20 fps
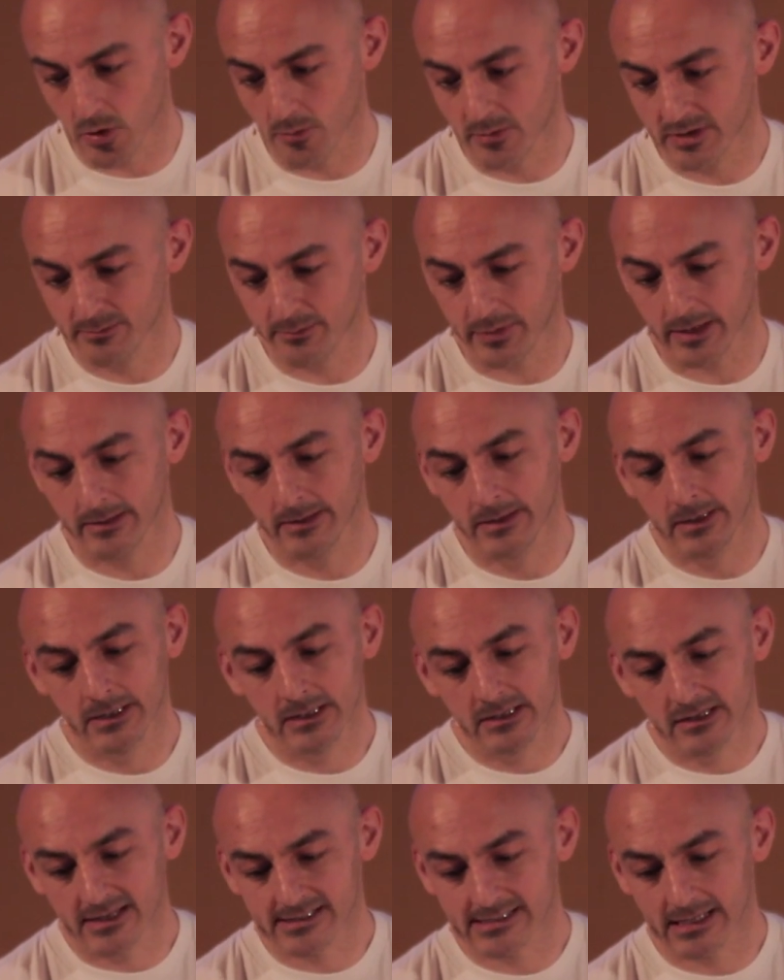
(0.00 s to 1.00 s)
moment, but
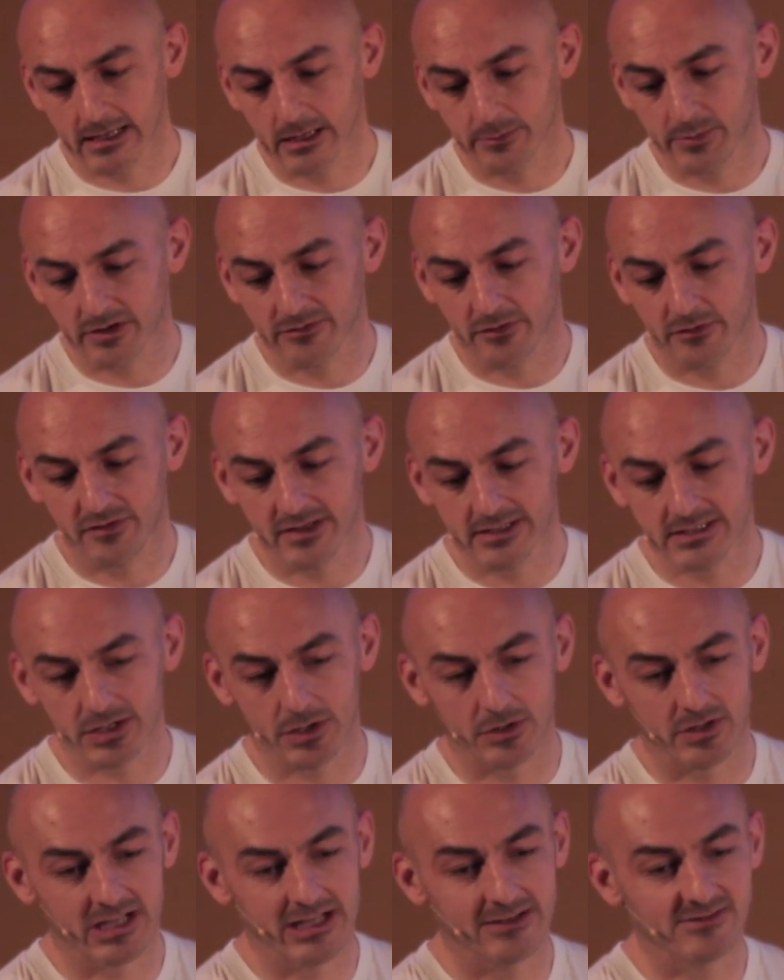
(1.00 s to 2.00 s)
there's a little bit of a
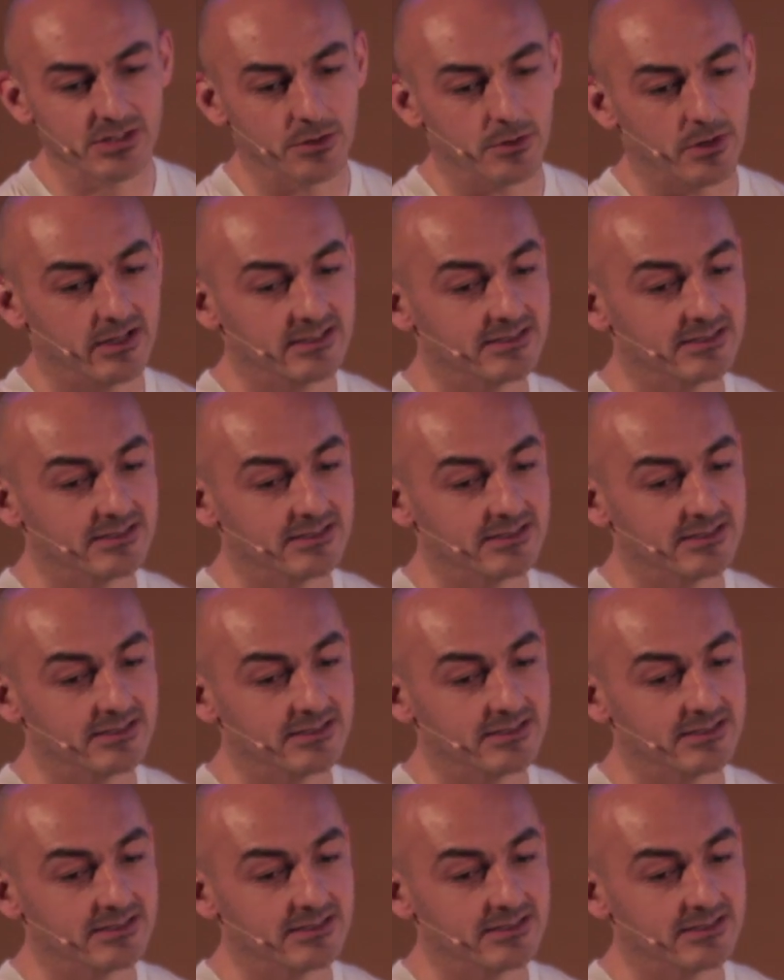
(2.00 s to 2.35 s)
video that gives you an